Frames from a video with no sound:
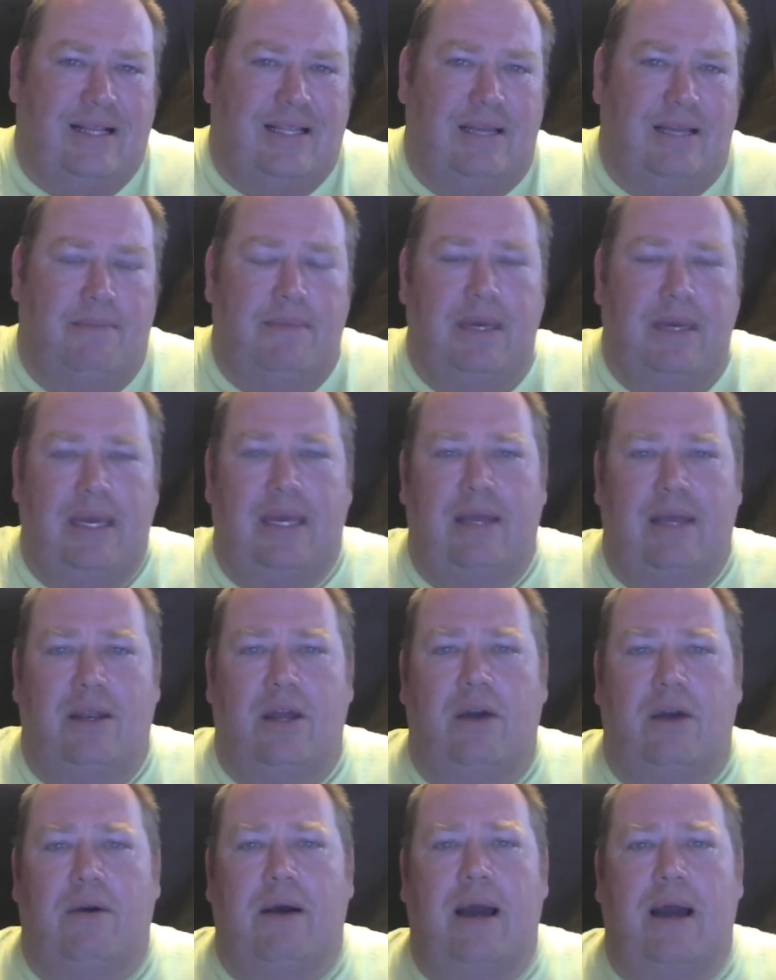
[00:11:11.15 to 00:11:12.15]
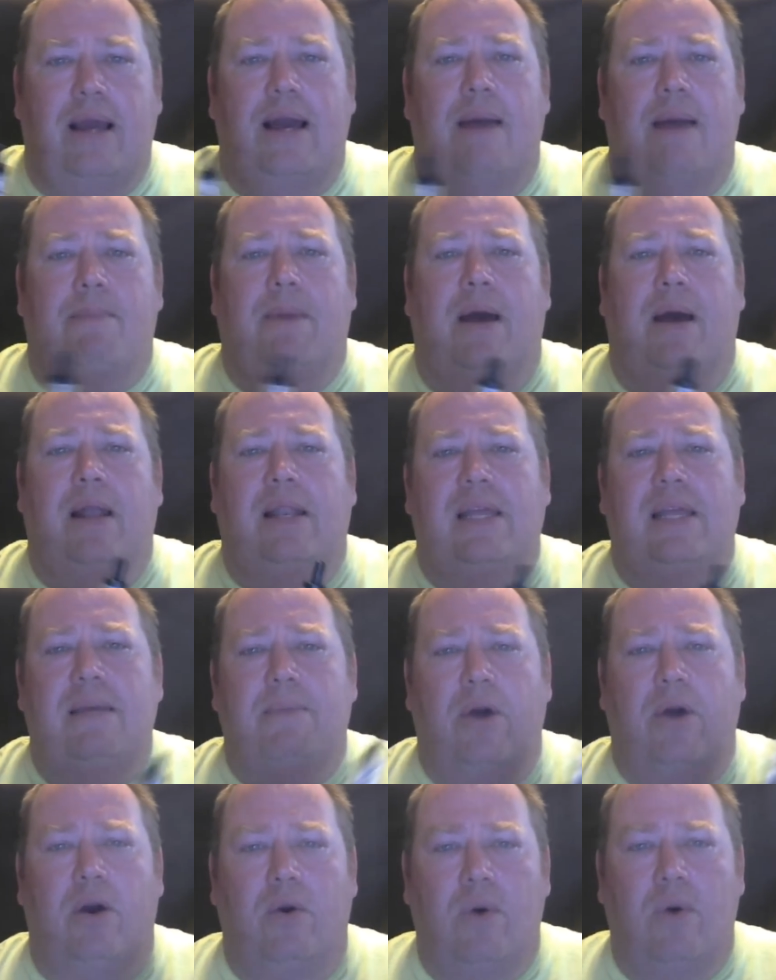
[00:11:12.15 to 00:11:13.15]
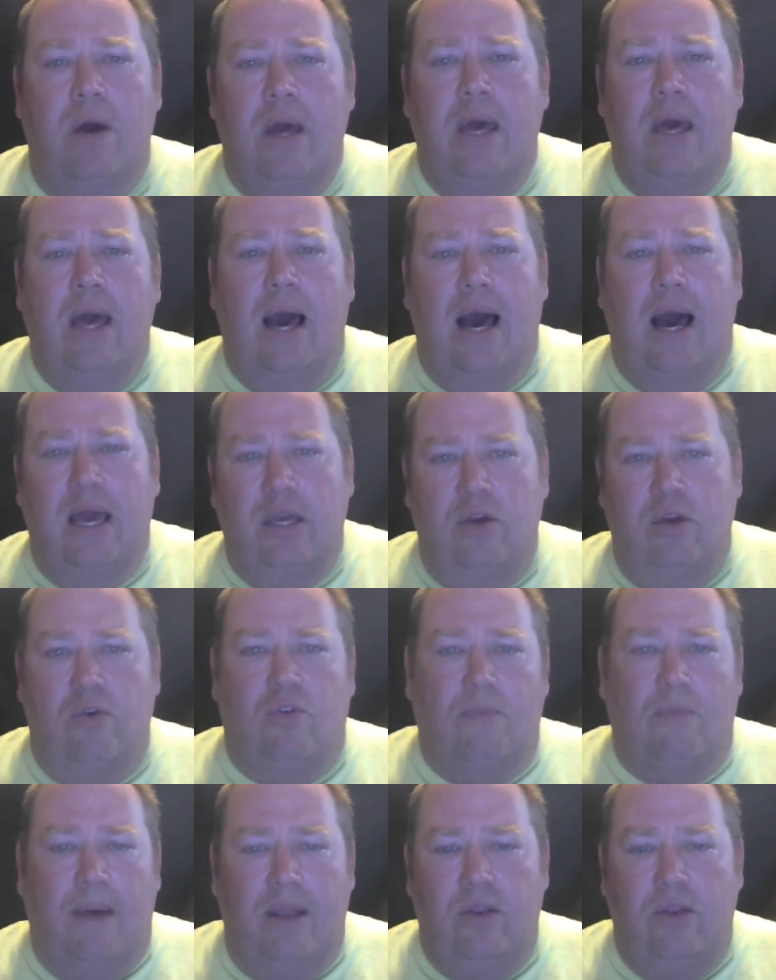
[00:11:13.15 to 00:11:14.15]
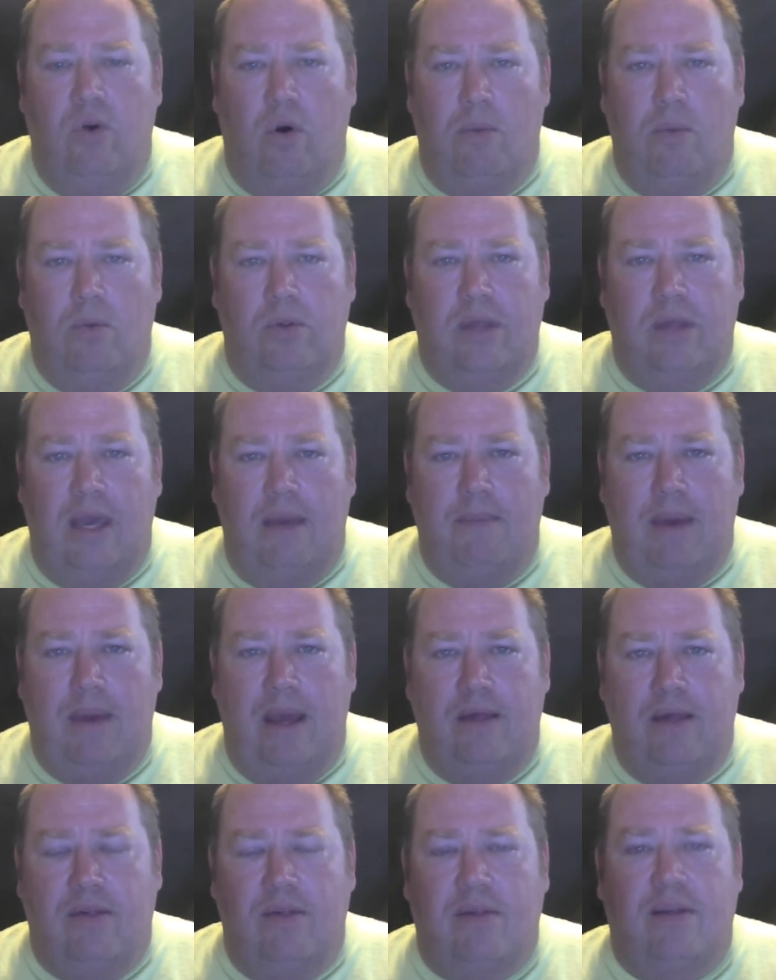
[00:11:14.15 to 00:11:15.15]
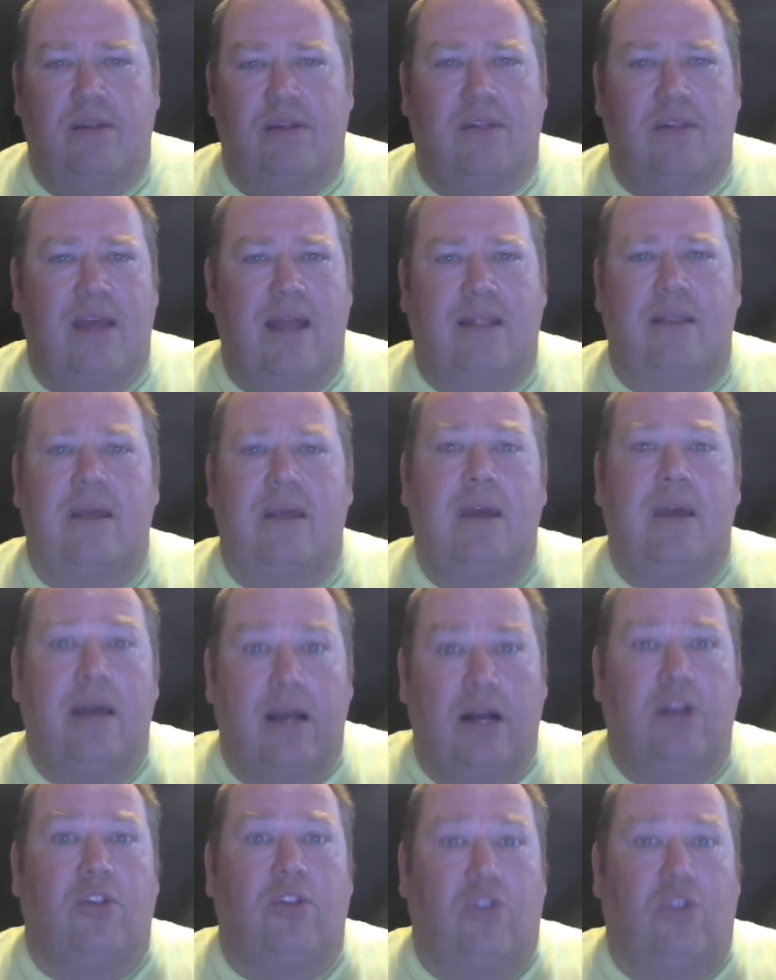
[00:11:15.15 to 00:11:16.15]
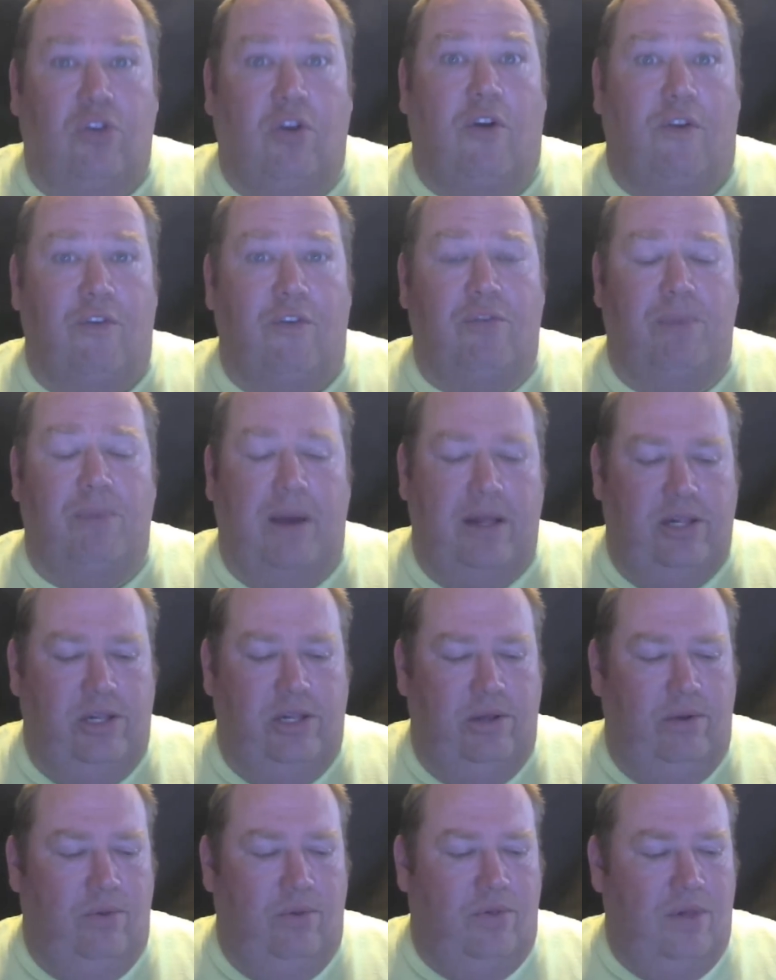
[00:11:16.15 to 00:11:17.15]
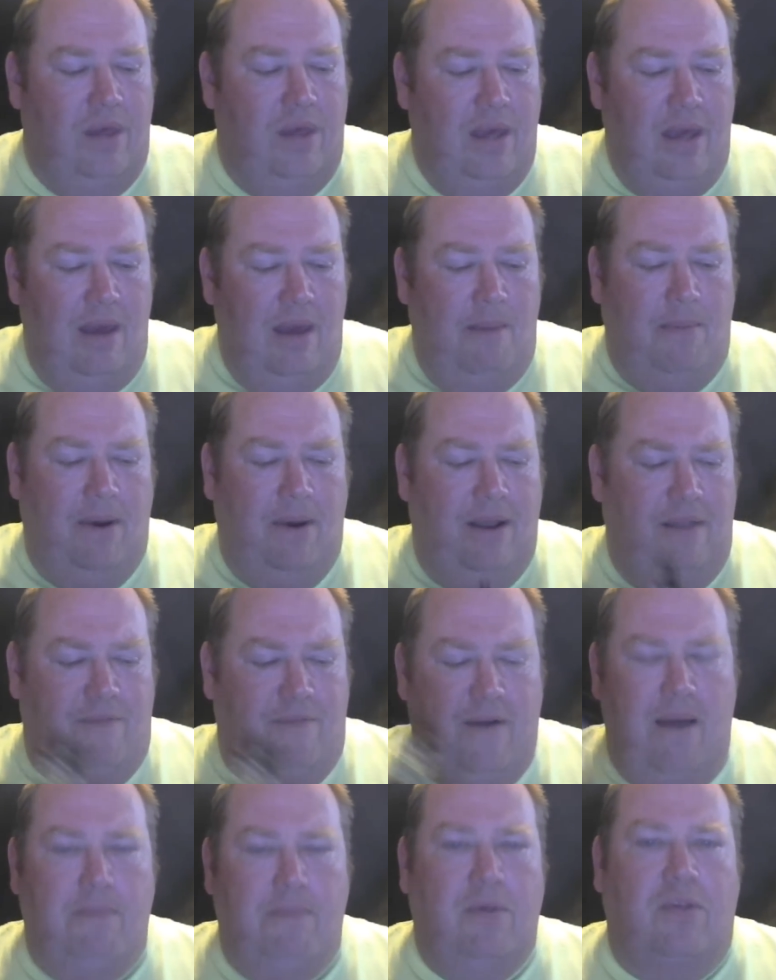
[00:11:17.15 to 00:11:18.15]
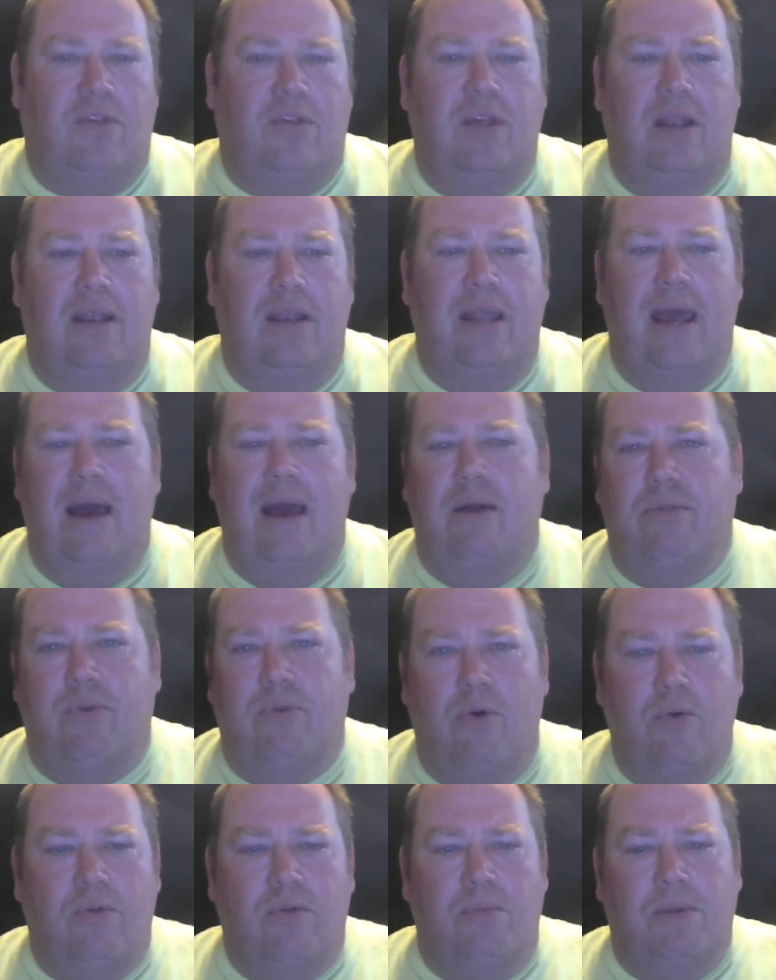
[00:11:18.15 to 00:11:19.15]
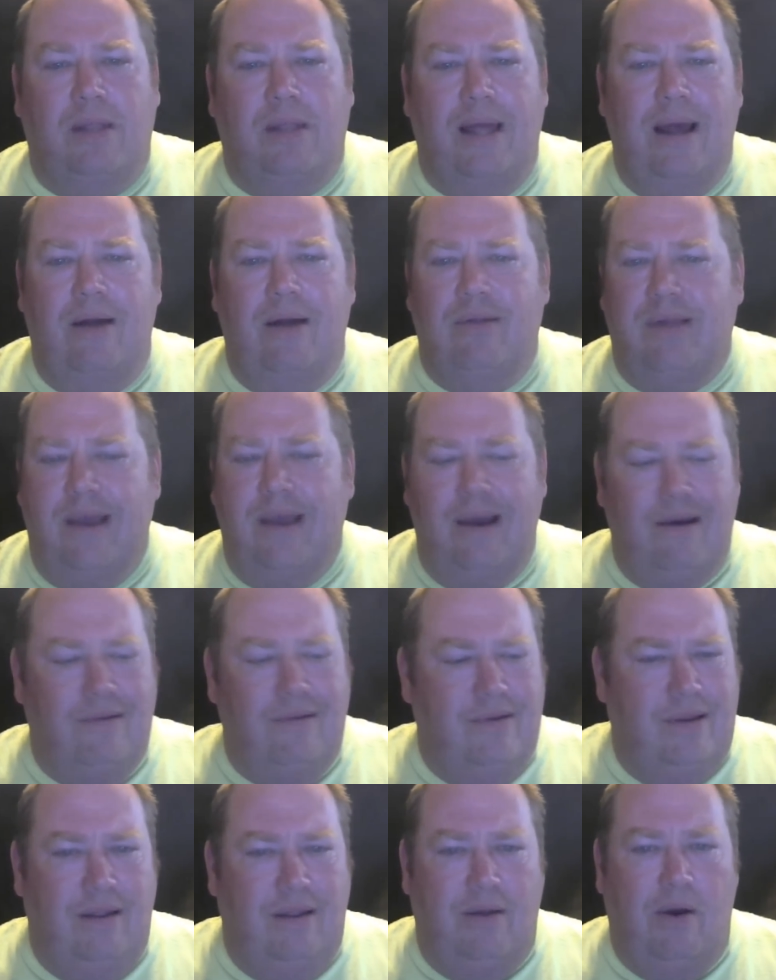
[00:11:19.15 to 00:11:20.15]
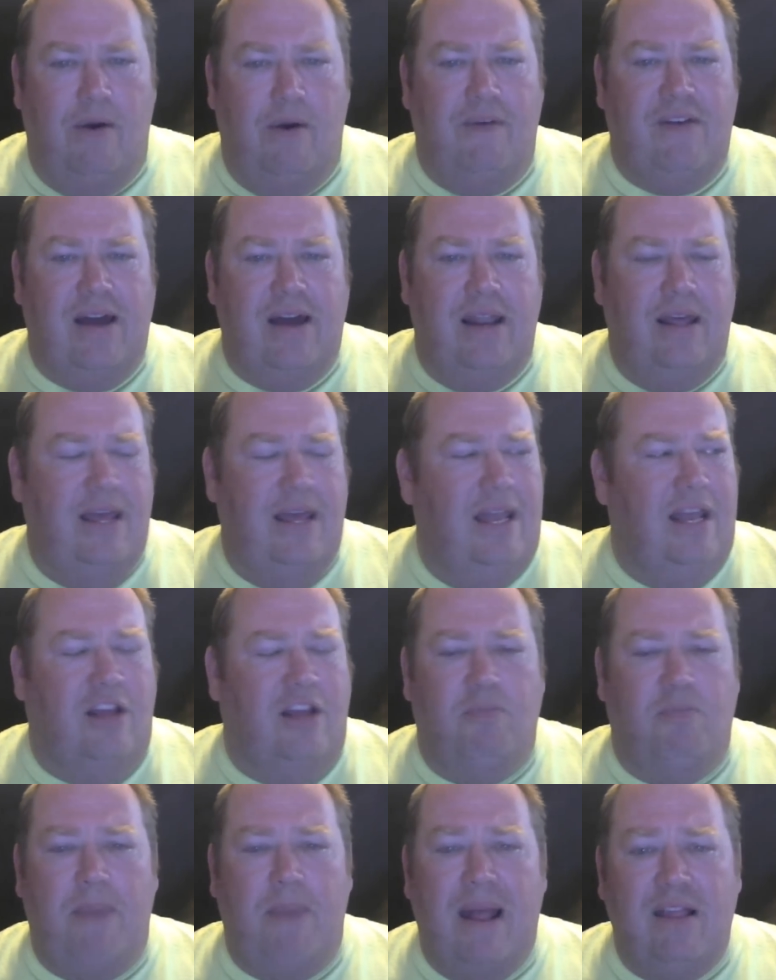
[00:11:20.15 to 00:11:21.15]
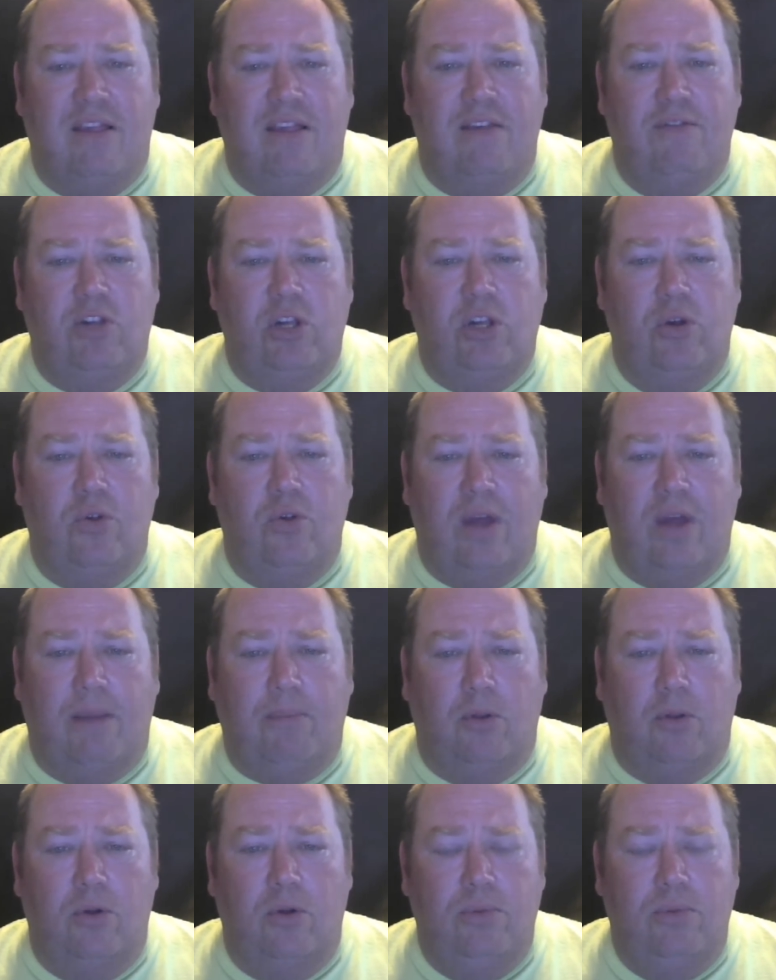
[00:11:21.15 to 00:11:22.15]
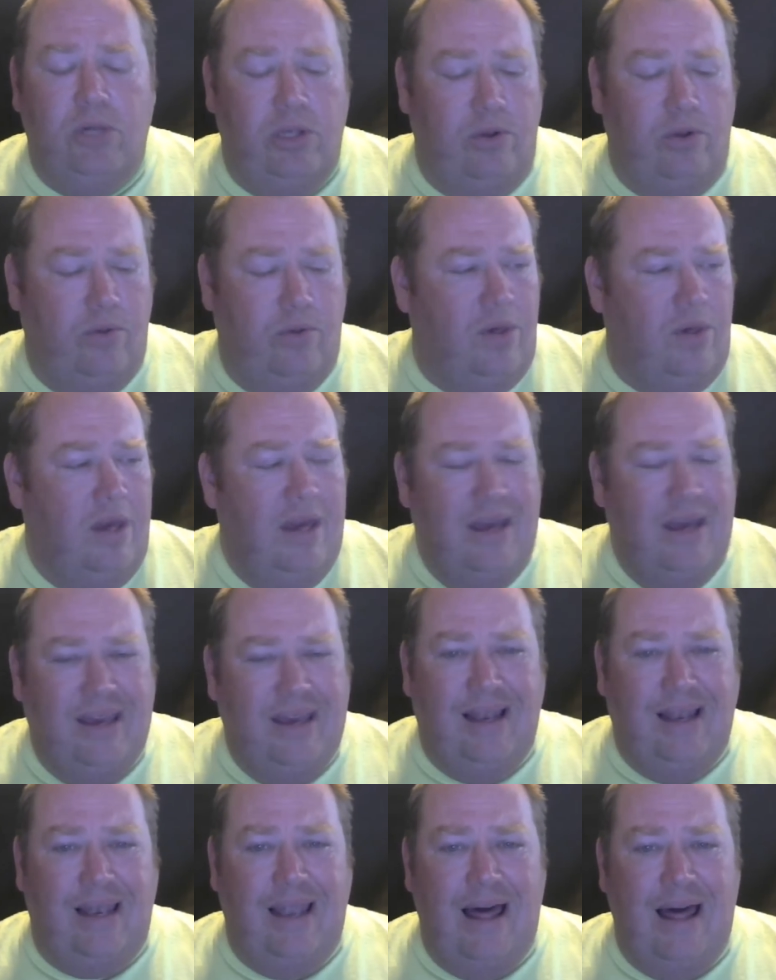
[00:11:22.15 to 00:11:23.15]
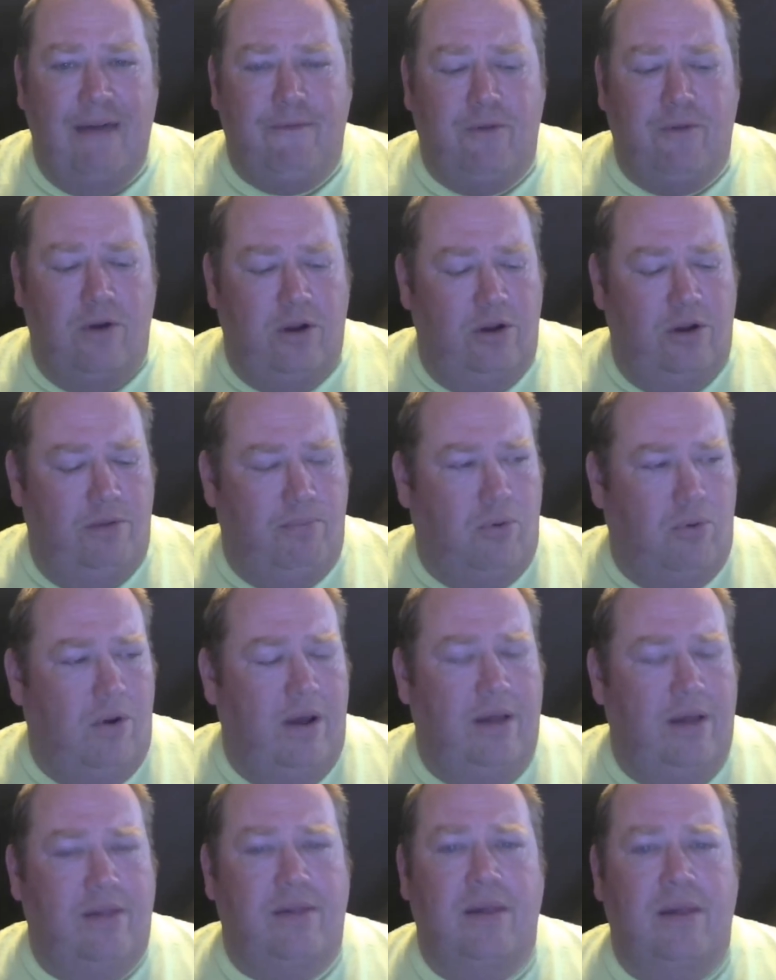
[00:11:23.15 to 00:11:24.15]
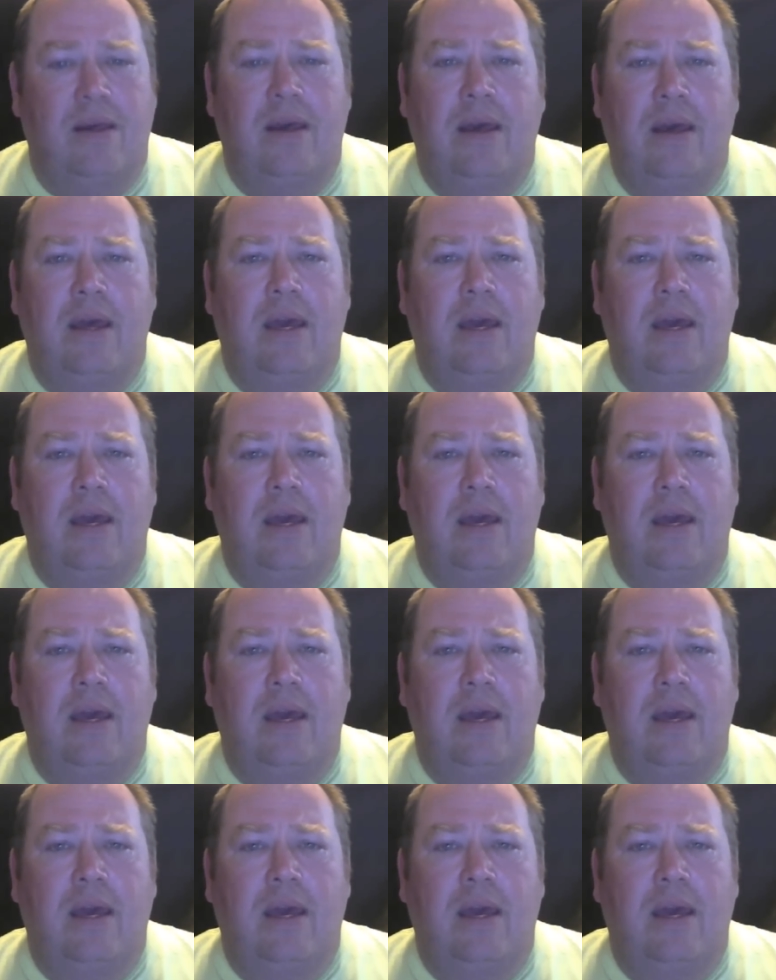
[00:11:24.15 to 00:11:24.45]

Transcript: To me, you know, I got my Lemo. I use on my normal day basis because that conserves my juice. But if I'm just sitting down throwing some clouds out, you know, I've got an inexpensive juice like plume juice, get a lot for a good price.